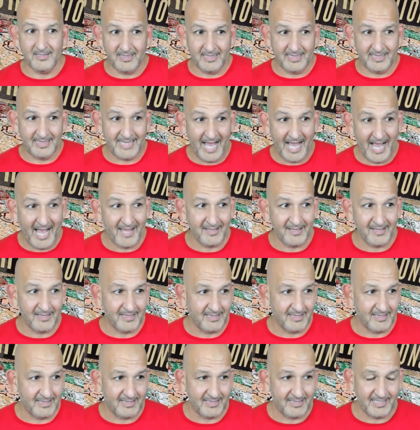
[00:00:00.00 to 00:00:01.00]
that
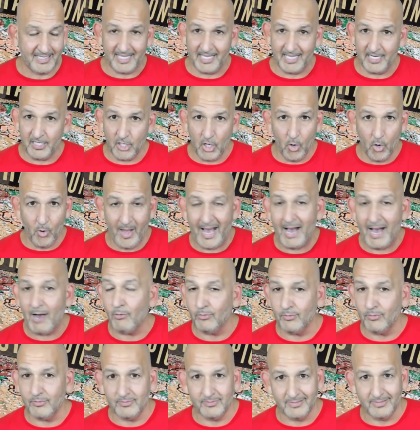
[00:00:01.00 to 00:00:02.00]
can go out
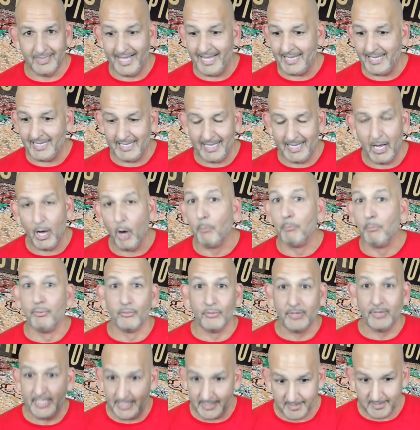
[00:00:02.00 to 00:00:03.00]
like a
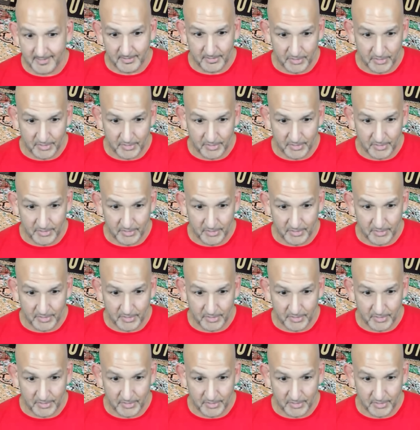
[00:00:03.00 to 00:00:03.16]
breeze.